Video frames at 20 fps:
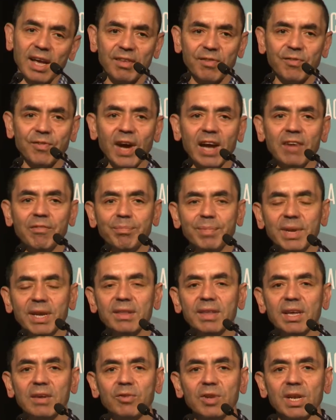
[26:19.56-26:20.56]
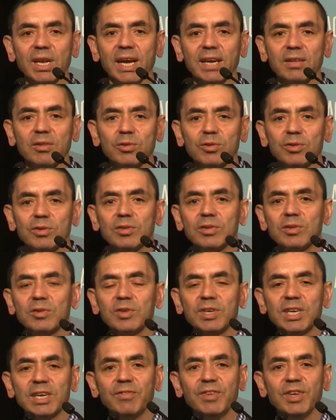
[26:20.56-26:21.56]
5 minutes, I would like to
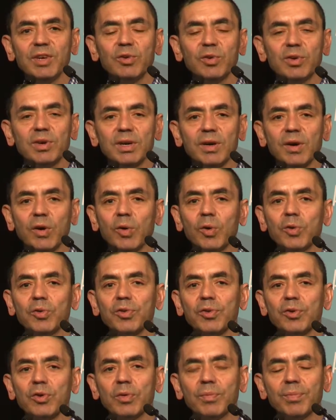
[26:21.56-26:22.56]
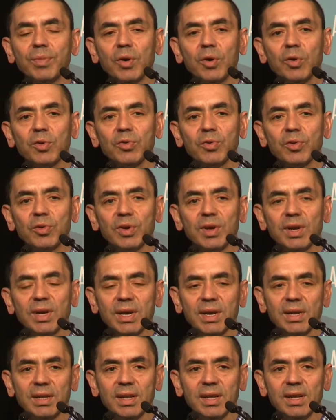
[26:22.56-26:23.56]
give you also
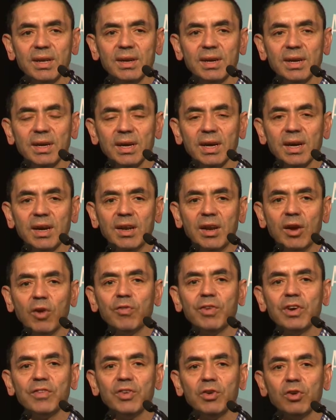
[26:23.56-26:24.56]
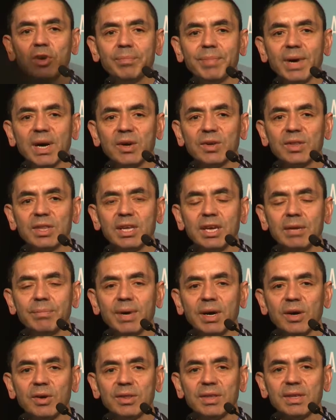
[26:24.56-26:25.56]
an overview
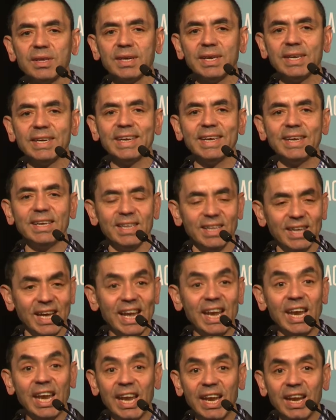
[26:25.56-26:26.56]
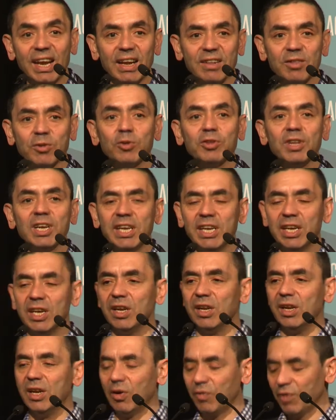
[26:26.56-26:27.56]
about a totally
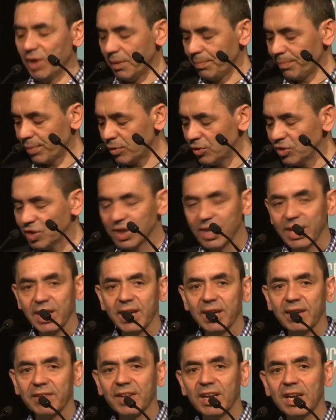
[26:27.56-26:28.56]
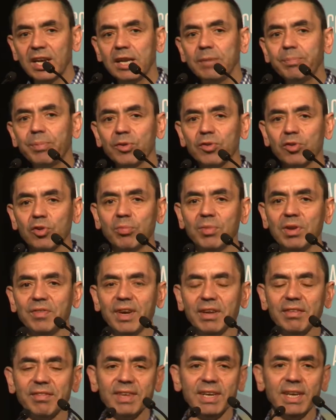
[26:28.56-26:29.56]
novel approach. It's a liposomal
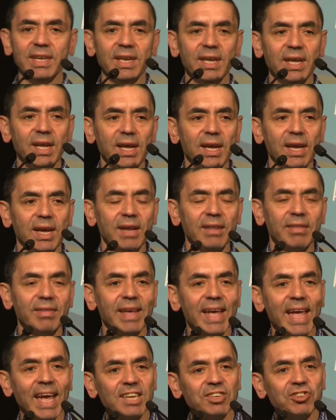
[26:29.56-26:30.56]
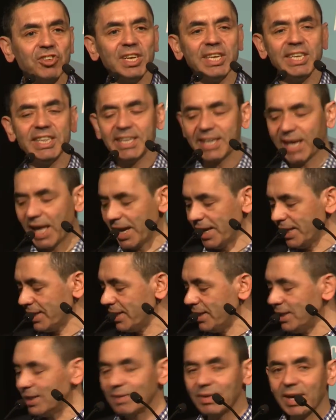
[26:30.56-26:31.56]
vaccine. It's actually the
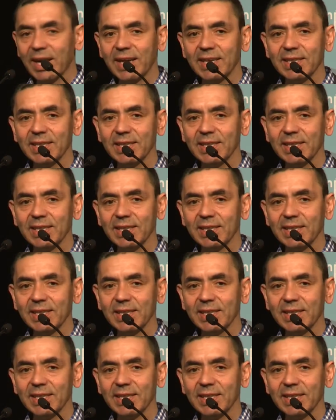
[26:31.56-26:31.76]
idea